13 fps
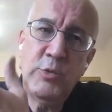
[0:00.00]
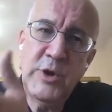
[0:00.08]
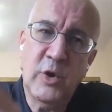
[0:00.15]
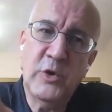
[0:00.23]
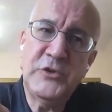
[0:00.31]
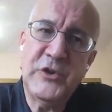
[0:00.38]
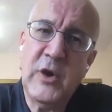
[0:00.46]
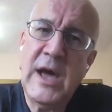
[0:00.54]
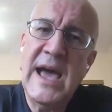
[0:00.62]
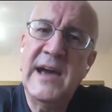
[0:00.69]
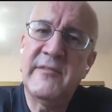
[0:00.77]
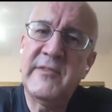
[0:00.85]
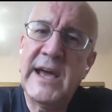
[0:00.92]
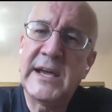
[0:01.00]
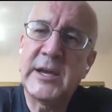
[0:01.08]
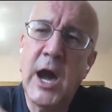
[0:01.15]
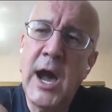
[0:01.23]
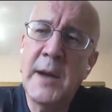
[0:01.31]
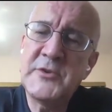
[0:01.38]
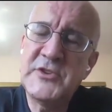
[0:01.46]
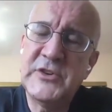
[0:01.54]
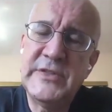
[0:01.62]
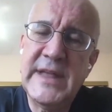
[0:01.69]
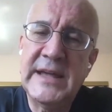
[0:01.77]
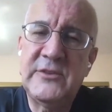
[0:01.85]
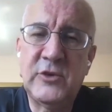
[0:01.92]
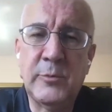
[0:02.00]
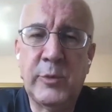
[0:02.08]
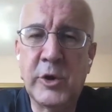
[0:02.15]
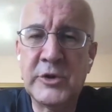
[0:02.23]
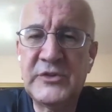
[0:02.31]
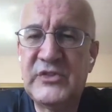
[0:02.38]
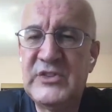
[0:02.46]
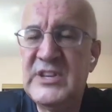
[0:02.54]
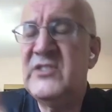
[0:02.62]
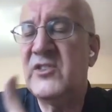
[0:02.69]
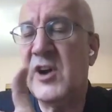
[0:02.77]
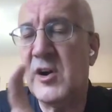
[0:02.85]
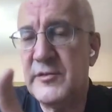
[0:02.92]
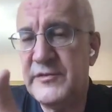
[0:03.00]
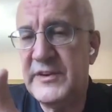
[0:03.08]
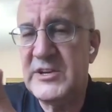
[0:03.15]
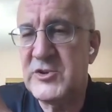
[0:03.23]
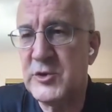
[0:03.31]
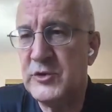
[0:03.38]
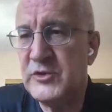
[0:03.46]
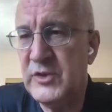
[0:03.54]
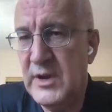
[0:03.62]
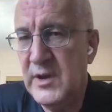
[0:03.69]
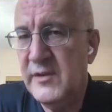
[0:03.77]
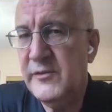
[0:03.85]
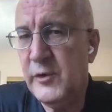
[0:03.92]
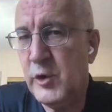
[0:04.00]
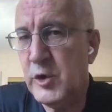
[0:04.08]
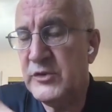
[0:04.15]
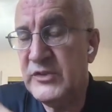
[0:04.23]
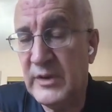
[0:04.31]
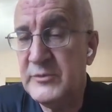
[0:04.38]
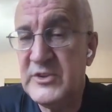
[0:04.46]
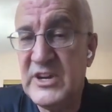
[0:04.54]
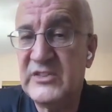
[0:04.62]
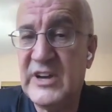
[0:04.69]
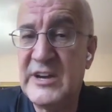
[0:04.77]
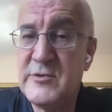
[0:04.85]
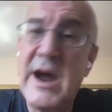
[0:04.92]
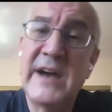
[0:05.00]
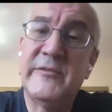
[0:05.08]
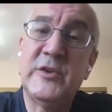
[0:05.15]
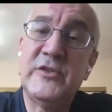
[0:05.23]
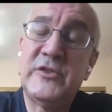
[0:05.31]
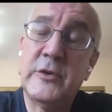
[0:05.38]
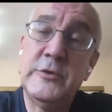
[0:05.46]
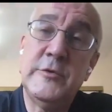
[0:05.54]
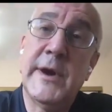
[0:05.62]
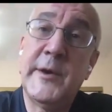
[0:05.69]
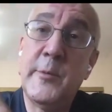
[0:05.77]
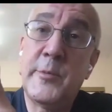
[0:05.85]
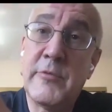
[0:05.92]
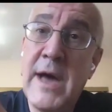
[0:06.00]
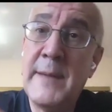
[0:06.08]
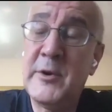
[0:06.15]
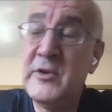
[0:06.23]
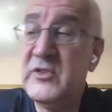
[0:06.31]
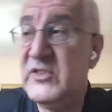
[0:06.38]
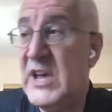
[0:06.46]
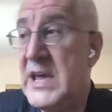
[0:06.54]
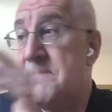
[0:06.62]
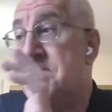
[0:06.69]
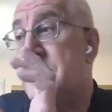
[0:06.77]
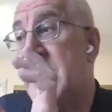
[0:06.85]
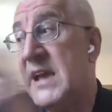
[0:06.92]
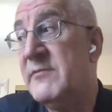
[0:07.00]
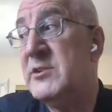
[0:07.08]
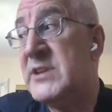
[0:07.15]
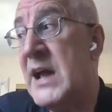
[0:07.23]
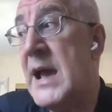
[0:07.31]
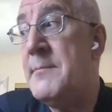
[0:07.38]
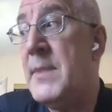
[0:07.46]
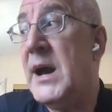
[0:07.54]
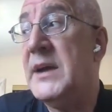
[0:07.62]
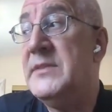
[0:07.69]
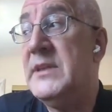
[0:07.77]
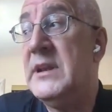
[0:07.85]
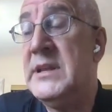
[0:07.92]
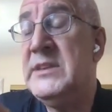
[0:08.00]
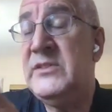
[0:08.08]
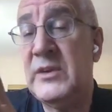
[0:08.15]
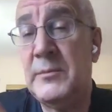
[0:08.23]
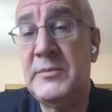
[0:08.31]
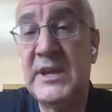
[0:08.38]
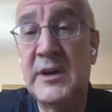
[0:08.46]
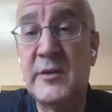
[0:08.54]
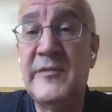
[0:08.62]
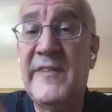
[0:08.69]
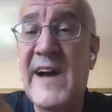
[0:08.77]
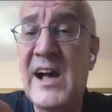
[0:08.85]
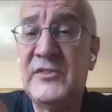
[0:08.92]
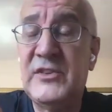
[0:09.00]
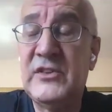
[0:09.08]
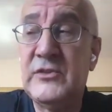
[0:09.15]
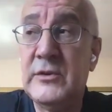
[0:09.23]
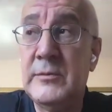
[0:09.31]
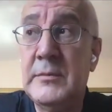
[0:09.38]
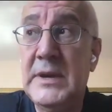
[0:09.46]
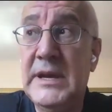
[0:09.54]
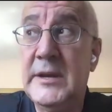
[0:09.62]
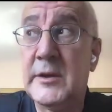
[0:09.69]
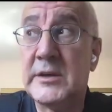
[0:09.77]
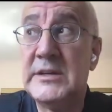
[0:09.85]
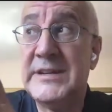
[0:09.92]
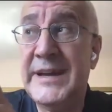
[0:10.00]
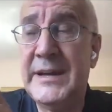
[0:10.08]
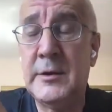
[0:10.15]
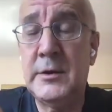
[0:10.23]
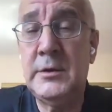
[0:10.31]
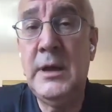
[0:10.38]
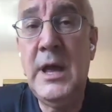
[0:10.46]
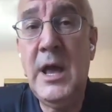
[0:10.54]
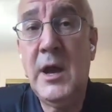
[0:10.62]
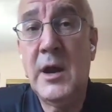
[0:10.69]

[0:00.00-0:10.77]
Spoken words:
We also have like option that supports discard features for some CSI drivers. So you add a parameter, say, every time I delete something on a file system in a container,